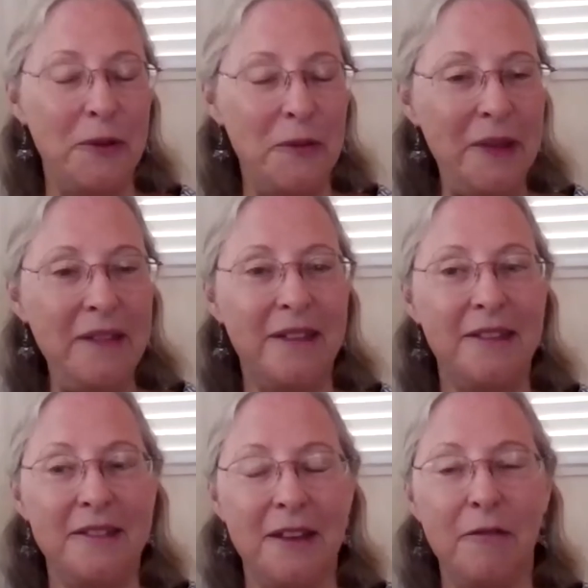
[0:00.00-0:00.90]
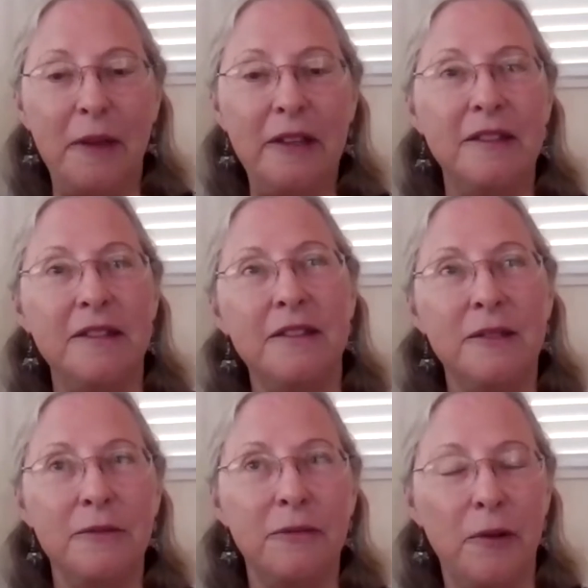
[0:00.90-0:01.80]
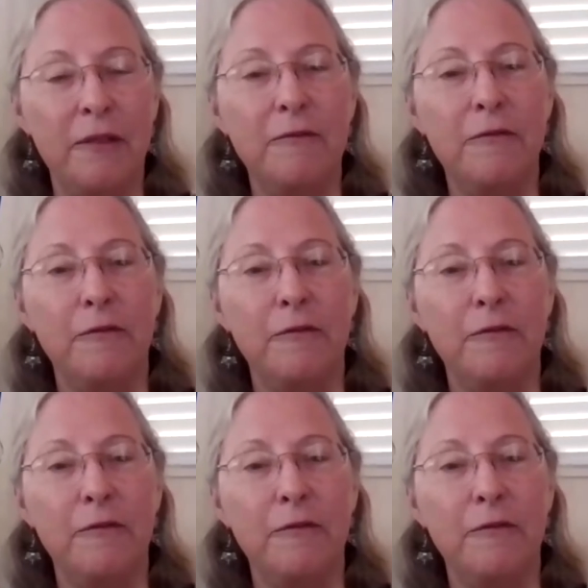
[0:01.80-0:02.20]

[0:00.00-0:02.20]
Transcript: be at the top of my list. It's one